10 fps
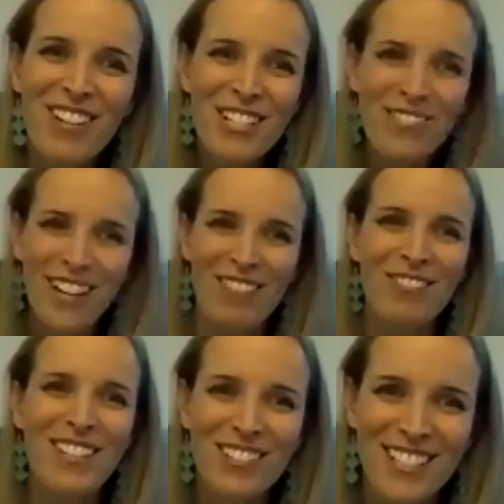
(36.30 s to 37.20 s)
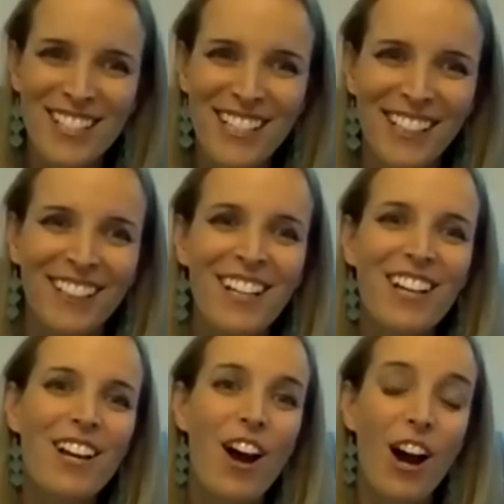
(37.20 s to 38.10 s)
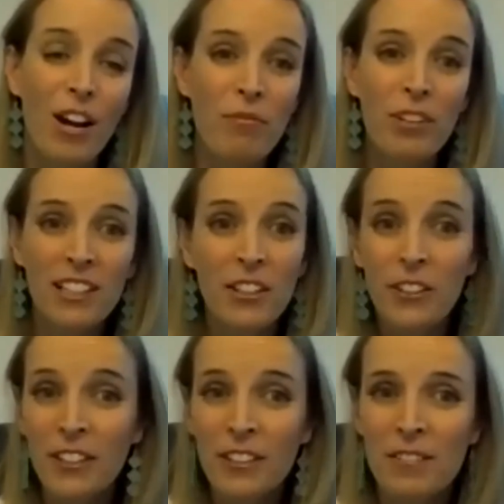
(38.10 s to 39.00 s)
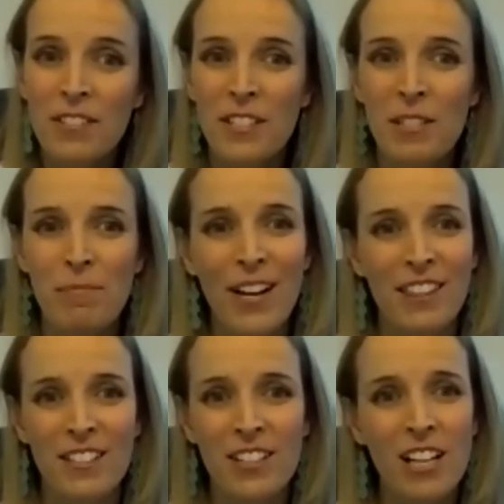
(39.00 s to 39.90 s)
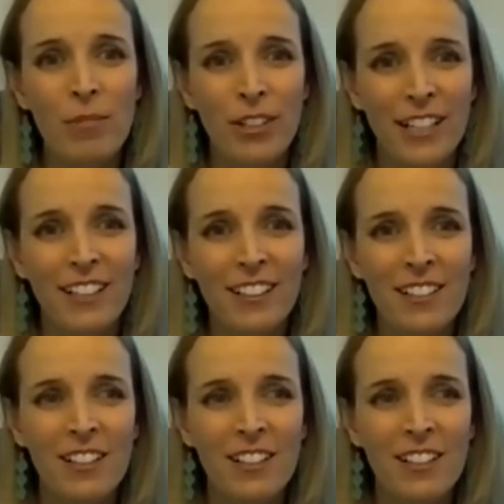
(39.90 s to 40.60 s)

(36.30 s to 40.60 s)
much for having me, Christine. I'm really good despite the time we're in.